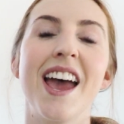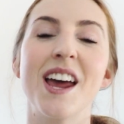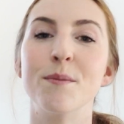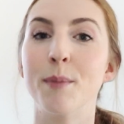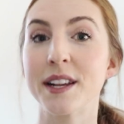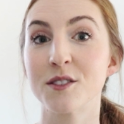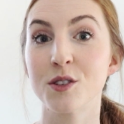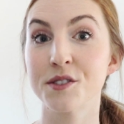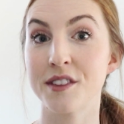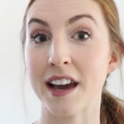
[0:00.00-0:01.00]
and
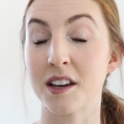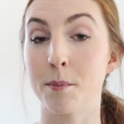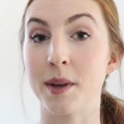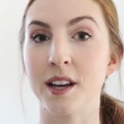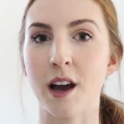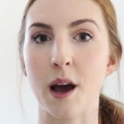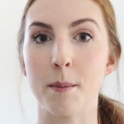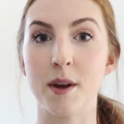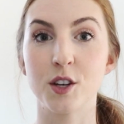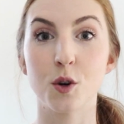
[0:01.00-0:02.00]
muscles that can
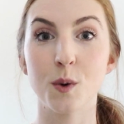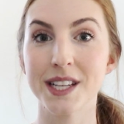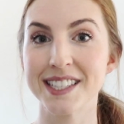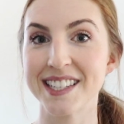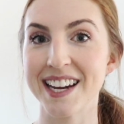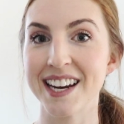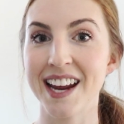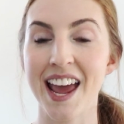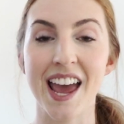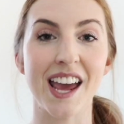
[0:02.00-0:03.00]
become twisted
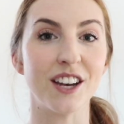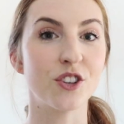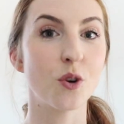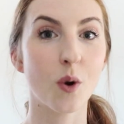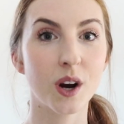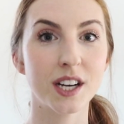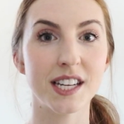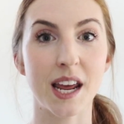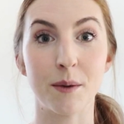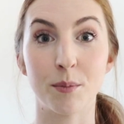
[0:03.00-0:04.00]
and torqued
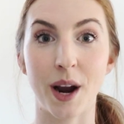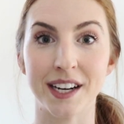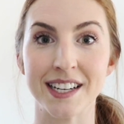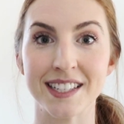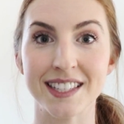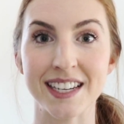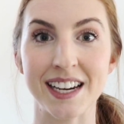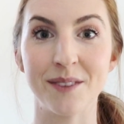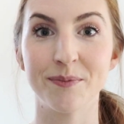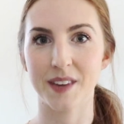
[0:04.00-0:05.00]
in pregnancy.